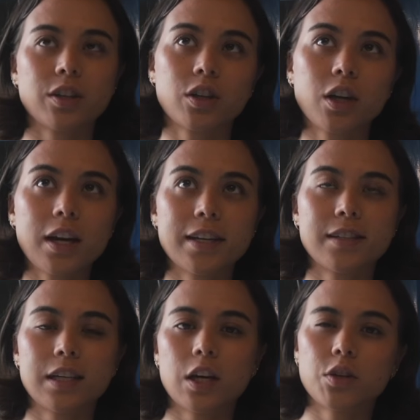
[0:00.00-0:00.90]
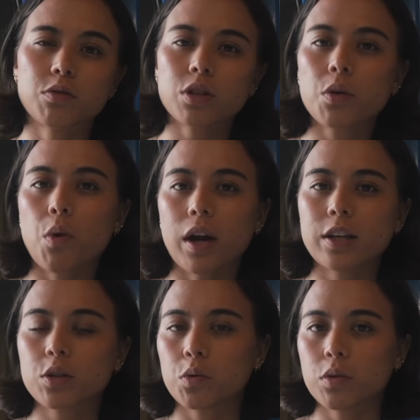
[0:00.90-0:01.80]
turn on AC, I usually want
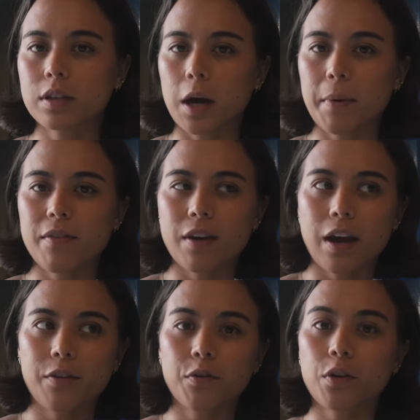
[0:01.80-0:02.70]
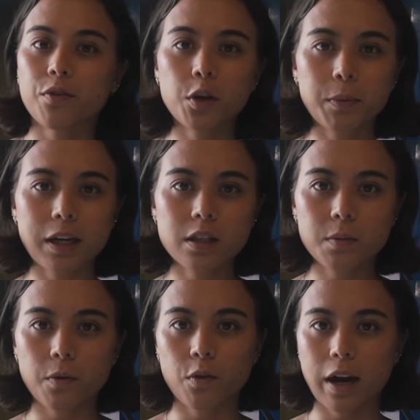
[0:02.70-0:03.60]
it to cool down my van for a few
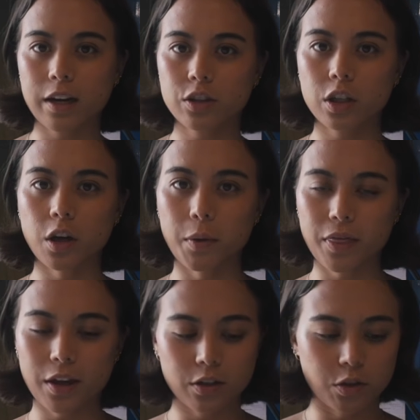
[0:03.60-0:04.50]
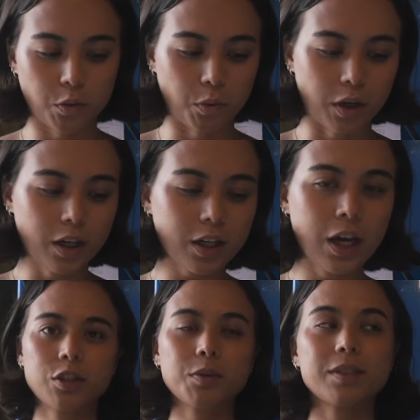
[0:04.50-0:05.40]
minutes before I actually go in there to work.
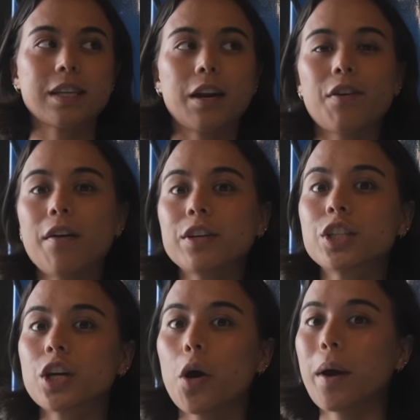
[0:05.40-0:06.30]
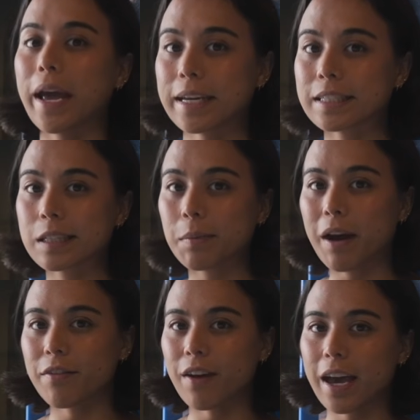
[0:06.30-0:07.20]
So instead of having to go into
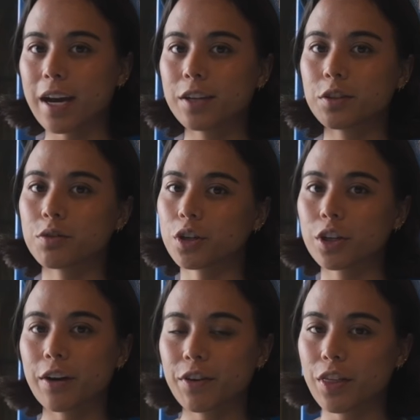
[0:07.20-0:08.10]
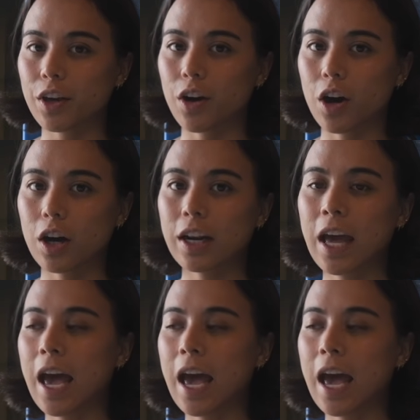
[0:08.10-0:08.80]
my van to turn everything on